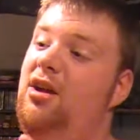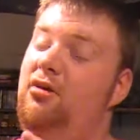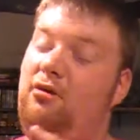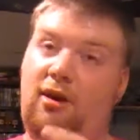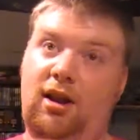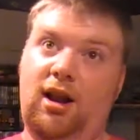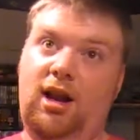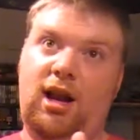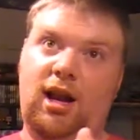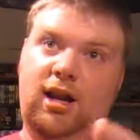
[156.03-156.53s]

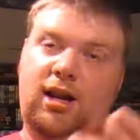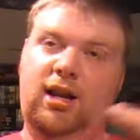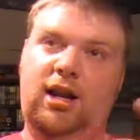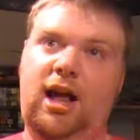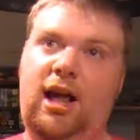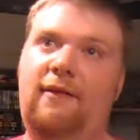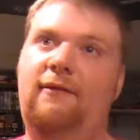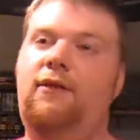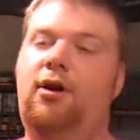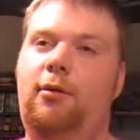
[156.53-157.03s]
Granted, I didn't
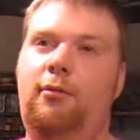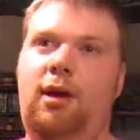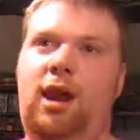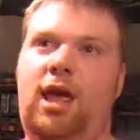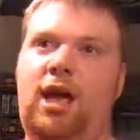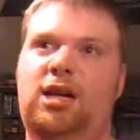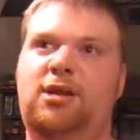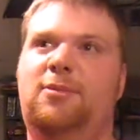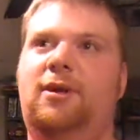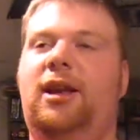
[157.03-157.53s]
have very
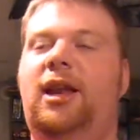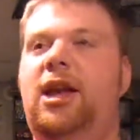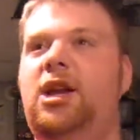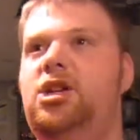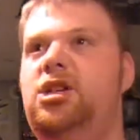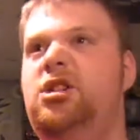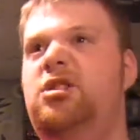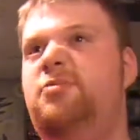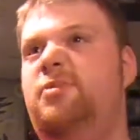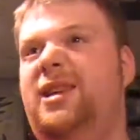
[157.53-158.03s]
many
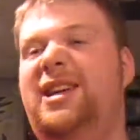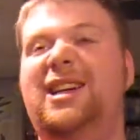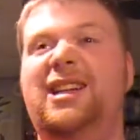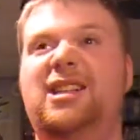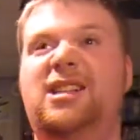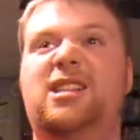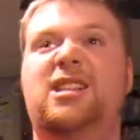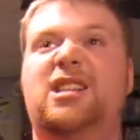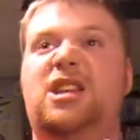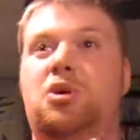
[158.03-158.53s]
expectations
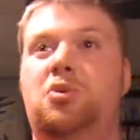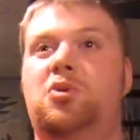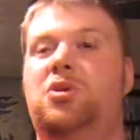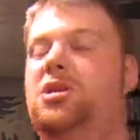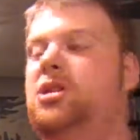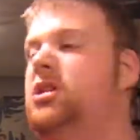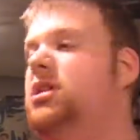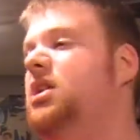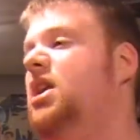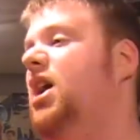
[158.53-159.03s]
because he
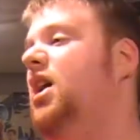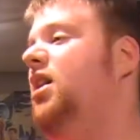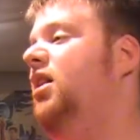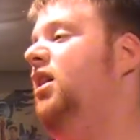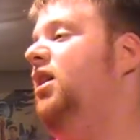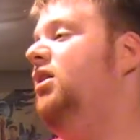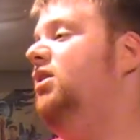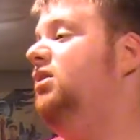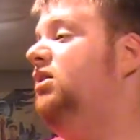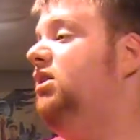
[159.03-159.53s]
was just kind of
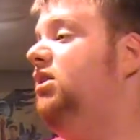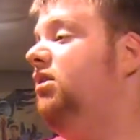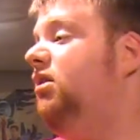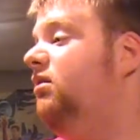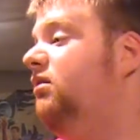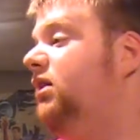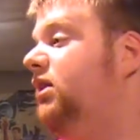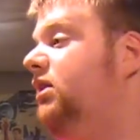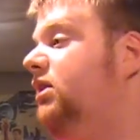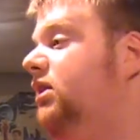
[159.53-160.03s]
like, oh,
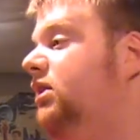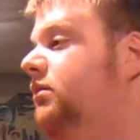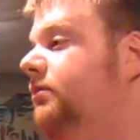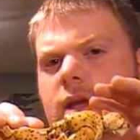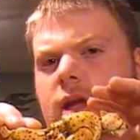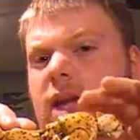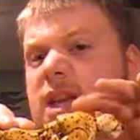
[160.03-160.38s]
alright then.